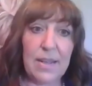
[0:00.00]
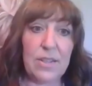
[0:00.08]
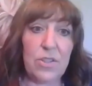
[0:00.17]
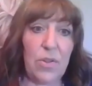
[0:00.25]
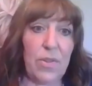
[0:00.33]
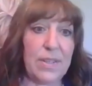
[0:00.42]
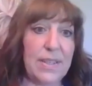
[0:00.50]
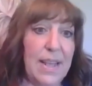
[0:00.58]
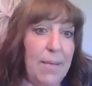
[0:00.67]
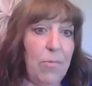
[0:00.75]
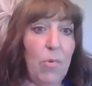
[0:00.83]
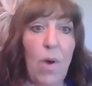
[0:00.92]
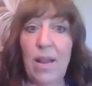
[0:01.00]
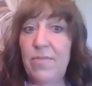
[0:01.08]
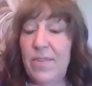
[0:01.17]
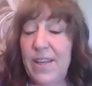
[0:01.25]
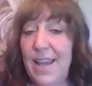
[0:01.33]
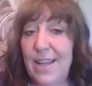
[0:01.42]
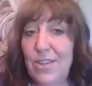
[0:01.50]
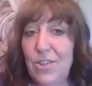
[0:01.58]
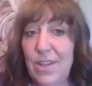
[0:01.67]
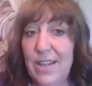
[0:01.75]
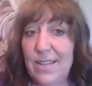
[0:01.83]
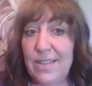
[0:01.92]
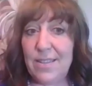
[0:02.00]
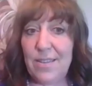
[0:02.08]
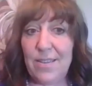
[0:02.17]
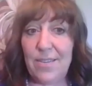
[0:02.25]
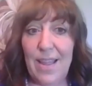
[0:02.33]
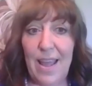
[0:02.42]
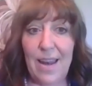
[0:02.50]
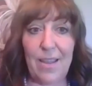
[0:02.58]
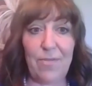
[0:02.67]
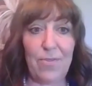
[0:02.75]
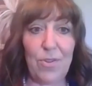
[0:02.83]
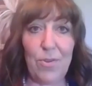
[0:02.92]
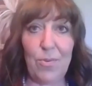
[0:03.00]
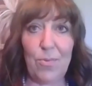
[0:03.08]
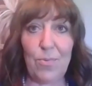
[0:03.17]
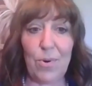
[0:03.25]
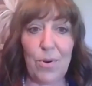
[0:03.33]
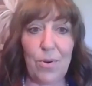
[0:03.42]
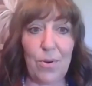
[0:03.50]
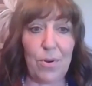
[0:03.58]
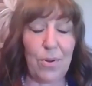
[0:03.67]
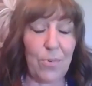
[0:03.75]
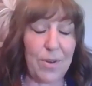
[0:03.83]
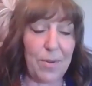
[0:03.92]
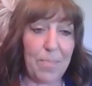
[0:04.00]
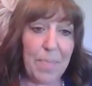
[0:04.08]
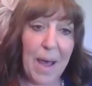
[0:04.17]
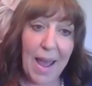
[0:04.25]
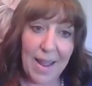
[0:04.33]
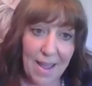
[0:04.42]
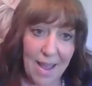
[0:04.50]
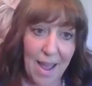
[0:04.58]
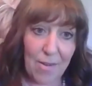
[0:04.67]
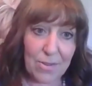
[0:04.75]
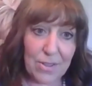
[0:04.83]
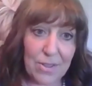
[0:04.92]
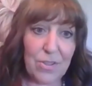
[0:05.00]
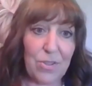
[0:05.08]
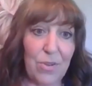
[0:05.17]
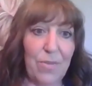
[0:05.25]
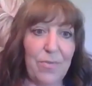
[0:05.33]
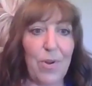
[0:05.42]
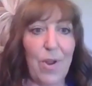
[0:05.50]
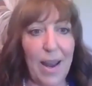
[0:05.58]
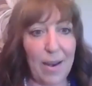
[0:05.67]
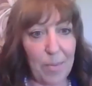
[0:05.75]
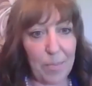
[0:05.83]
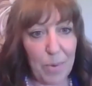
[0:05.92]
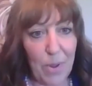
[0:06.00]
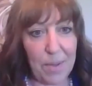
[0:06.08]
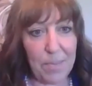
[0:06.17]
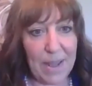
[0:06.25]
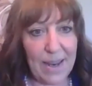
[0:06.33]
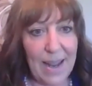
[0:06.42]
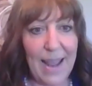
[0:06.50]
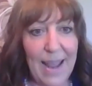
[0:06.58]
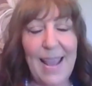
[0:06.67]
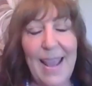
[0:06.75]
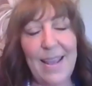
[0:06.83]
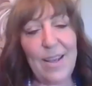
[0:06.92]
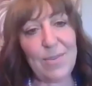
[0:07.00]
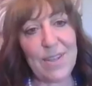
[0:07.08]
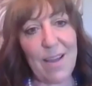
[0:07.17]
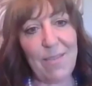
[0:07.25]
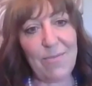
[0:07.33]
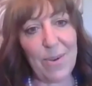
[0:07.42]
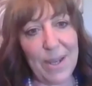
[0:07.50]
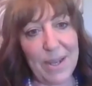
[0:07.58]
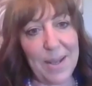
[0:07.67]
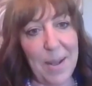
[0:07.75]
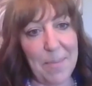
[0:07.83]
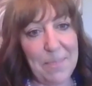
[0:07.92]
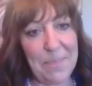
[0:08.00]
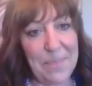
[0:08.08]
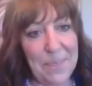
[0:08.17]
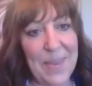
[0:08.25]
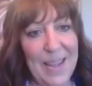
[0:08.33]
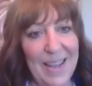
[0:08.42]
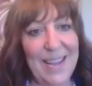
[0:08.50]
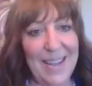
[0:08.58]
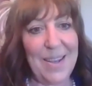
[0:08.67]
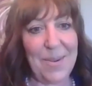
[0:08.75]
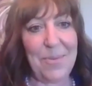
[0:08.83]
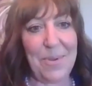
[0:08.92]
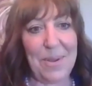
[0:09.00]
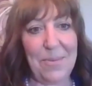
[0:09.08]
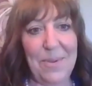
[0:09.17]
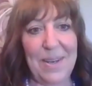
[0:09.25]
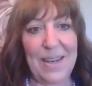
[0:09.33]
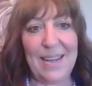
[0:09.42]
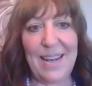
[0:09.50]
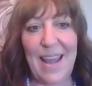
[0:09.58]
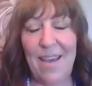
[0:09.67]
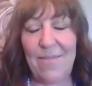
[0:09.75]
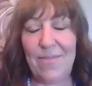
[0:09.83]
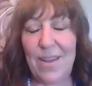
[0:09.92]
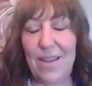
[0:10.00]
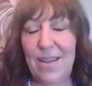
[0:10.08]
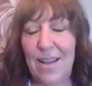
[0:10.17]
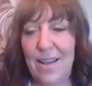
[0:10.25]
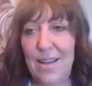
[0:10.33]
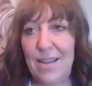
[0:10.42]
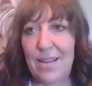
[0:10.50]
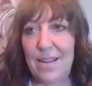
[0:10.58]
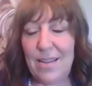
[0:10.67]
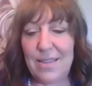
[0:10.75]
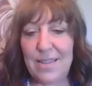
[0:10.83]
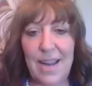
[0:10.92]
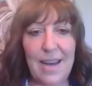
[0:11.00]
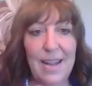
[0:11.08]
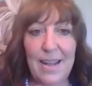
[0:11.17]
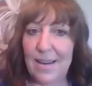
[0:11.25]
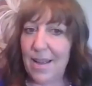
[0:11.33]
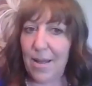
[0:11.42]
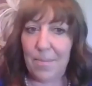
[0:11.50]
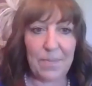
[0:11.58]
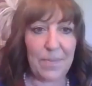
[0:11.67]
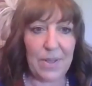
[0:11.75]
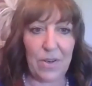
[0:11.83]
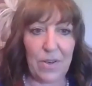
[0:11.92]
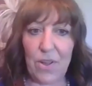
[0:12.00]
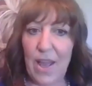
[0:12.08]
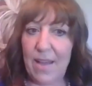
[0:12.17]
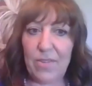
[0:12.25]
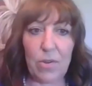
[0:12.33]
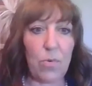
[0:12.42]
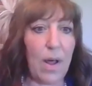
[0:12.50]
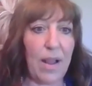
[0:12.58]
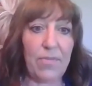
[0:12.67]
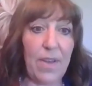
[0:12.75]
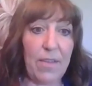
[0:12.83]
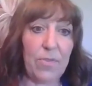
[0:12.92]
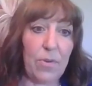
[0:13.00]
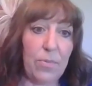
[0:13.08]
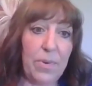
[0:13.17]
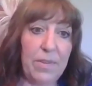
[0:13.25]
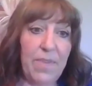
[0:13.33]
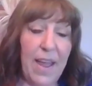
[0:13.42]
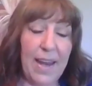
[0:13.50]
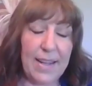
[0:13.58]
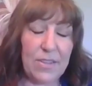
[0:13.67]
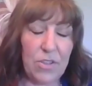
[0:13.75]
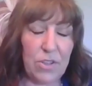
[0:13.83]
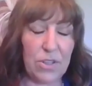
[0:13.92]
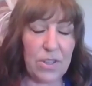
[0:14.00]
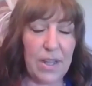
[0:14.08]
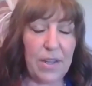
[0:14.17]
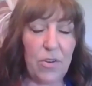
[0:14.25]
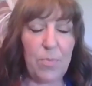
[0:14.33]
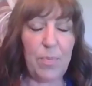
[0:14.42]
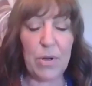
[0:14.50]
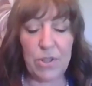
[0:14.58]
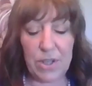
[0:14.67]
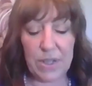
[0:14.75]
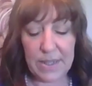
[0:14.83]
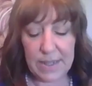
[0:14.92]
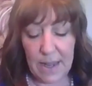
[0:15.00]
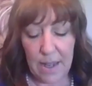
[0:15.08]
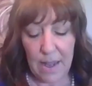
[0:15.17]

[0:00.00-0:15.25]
So the same qualification is that if you were going to buy a house. So if you're on unemployment, I can't use that for income. Okay. We need to have a steady income. You have to qualify for a refinance, just like a new purchase.